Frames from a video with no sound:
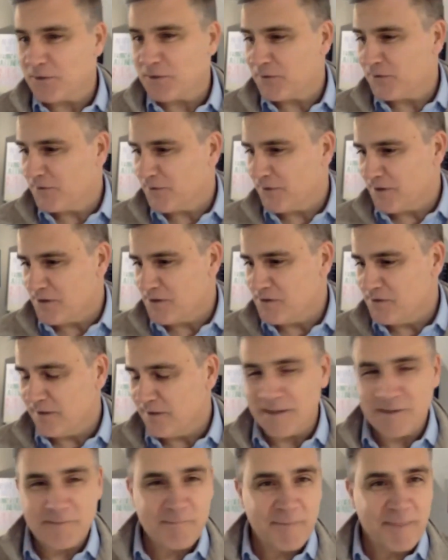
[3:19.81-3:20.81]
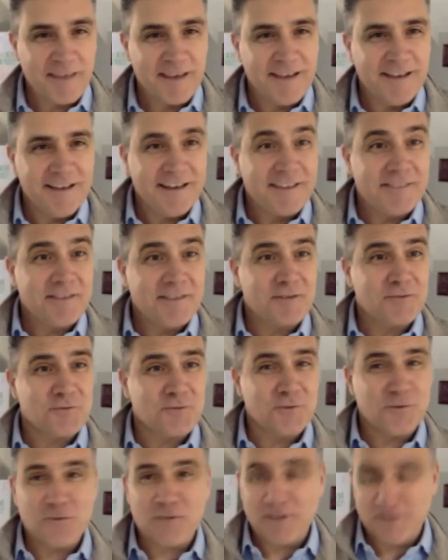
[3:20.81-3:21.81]
So, and thanks
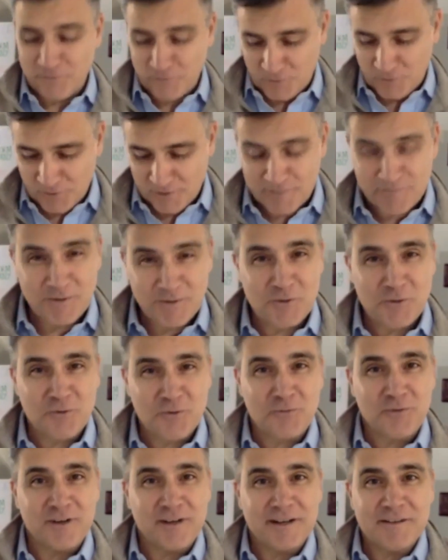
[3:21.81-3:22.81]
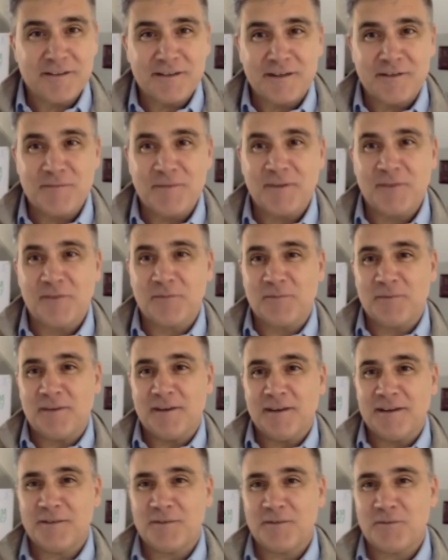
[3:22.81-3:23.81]
for calling me youthful. I don't think I've been
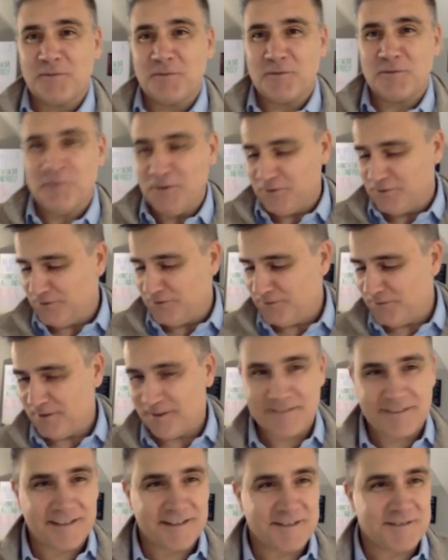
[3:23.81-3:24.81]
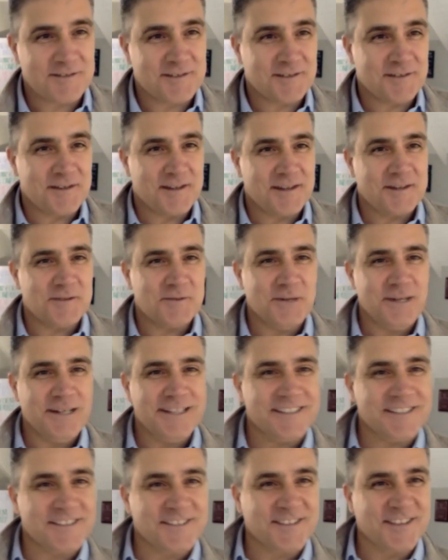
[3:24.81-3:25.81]
referred to as that in a
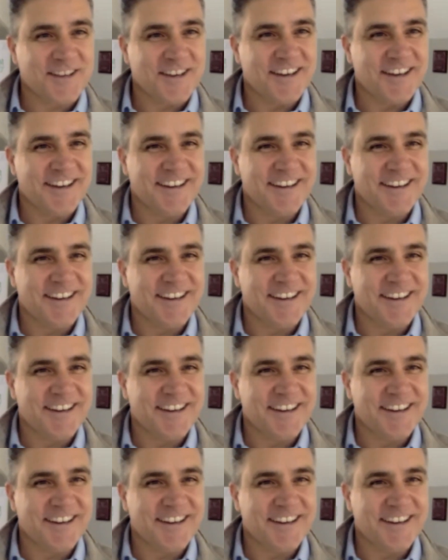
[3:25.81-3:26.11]
while. So,